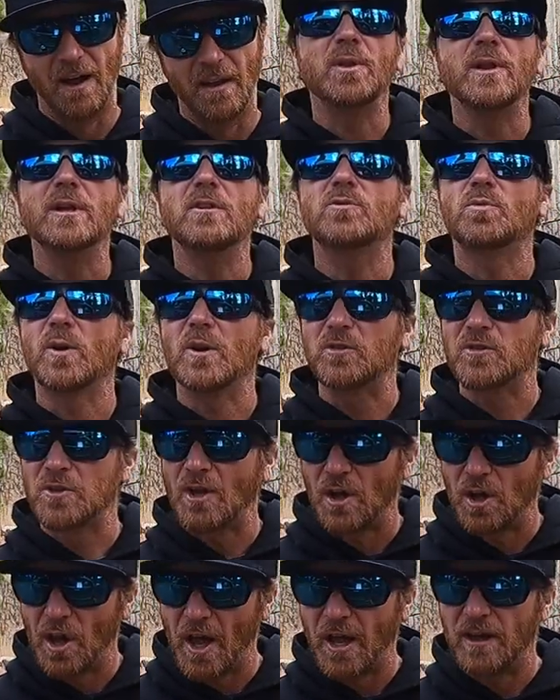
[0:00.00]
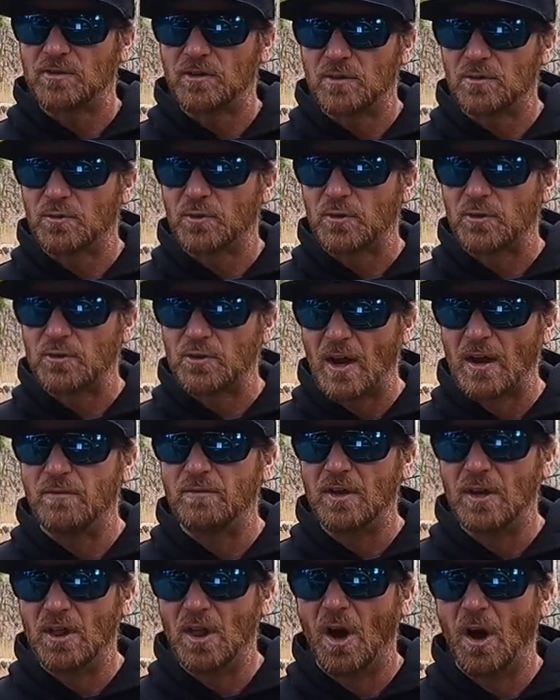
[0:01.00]
Please wear sunglasses for
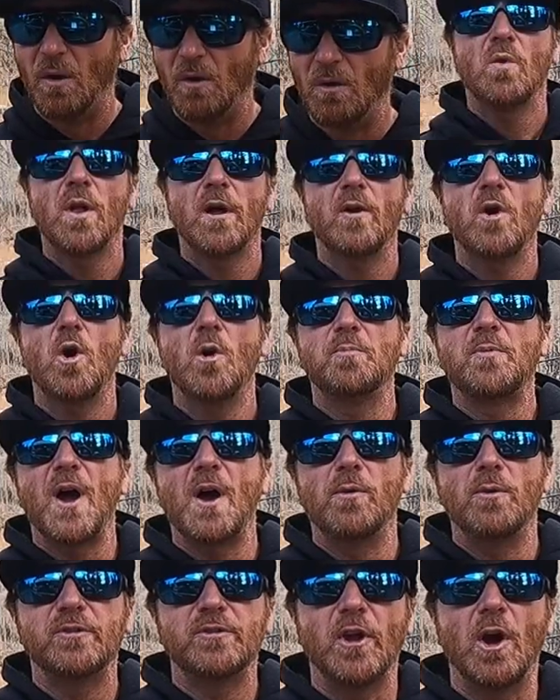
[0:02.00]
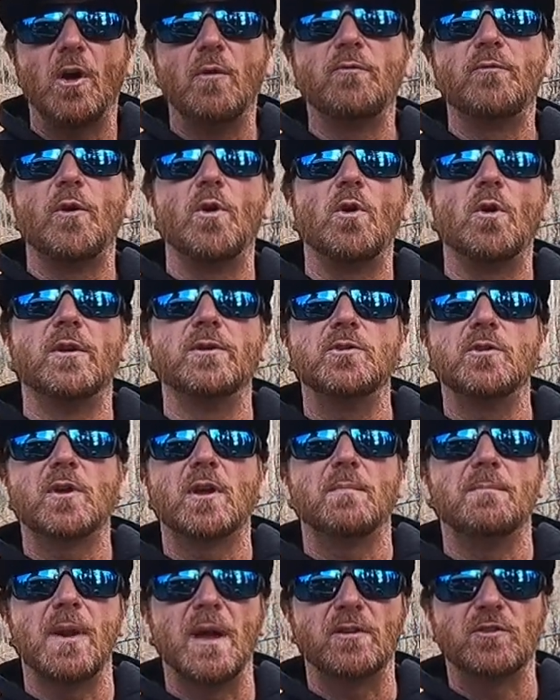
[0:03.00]
safety though. Well, I hope that was helpful and you
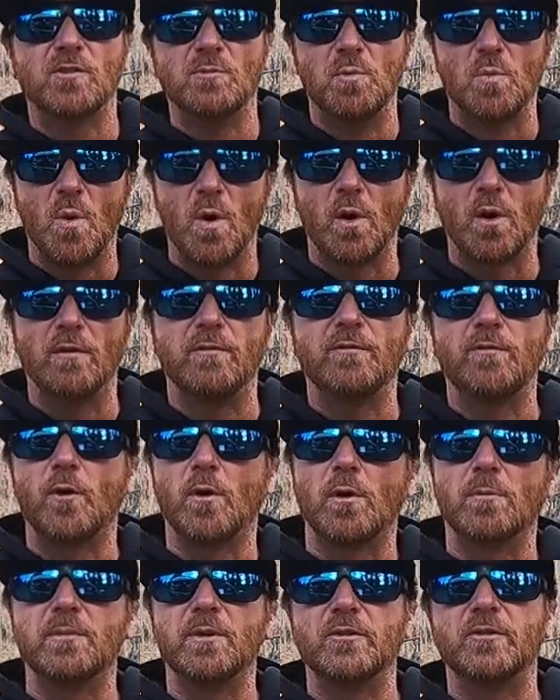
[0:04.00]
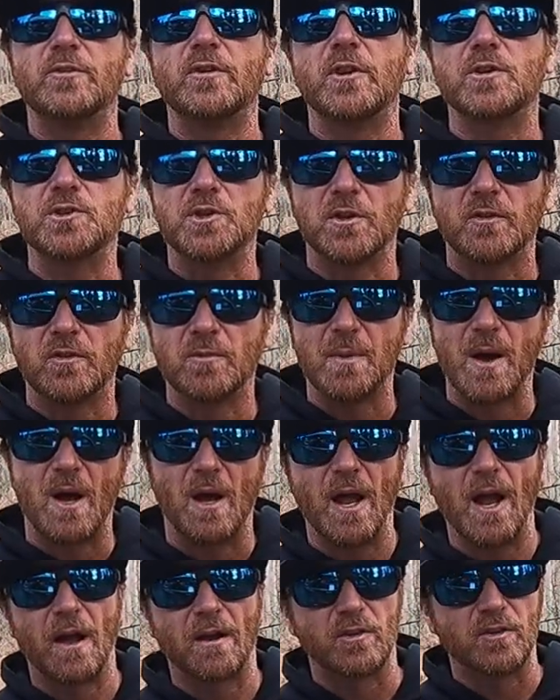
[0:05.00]
can make some more informed decisions about
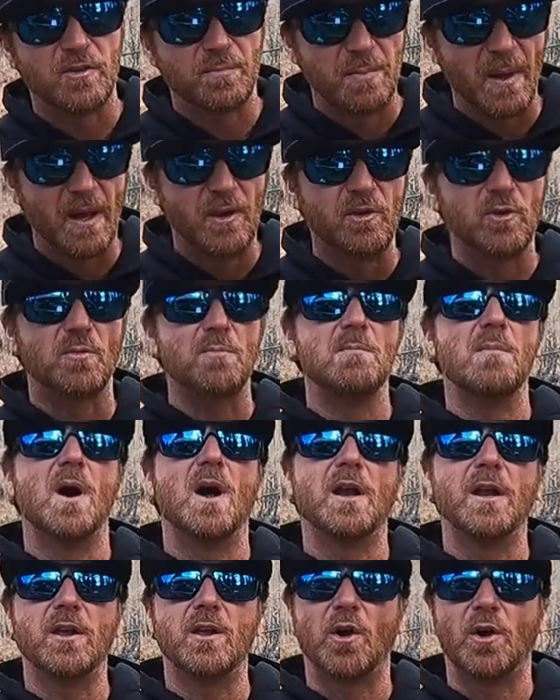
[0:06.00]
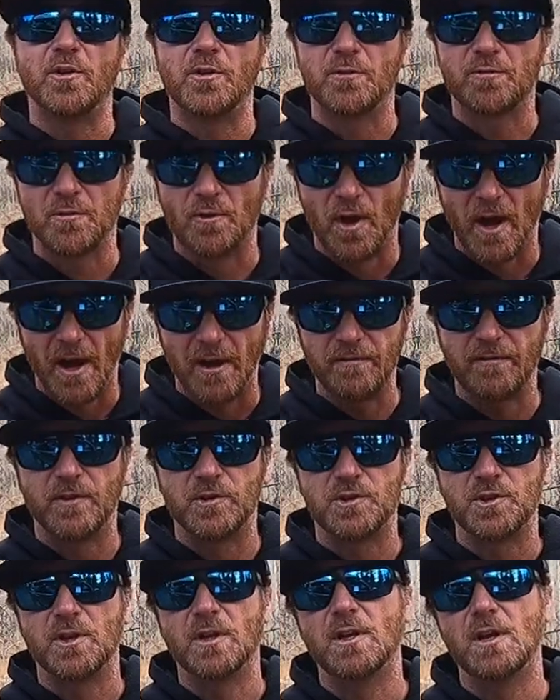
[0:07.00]
how to spend your money on your fly
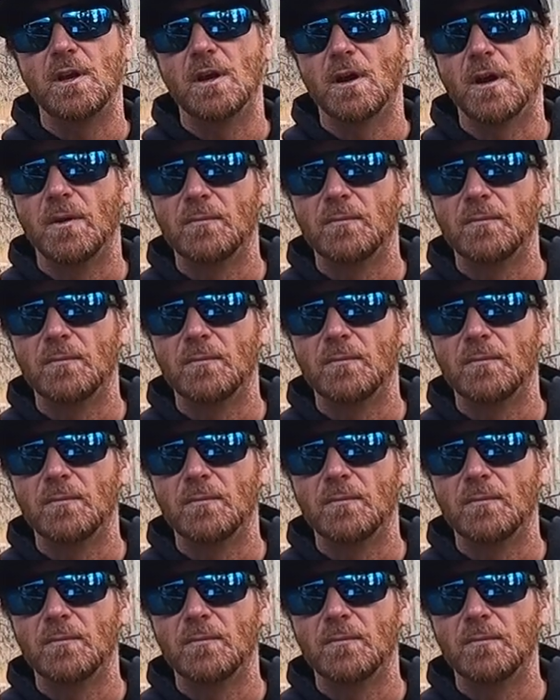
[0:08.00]
fishing gear.